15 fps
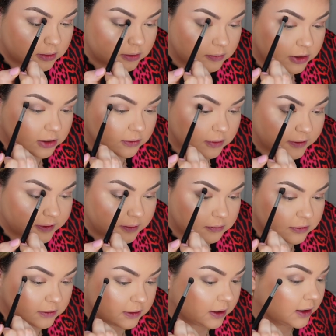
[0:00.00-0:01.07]
We don't want
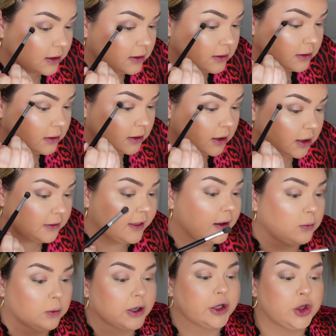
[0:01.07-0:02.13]
them to like,
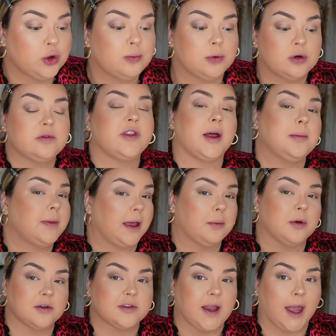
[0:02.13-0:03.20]
like where you move them, they
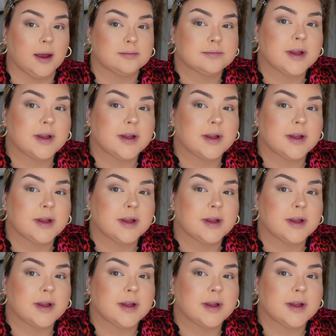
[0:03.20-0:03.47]
will stay.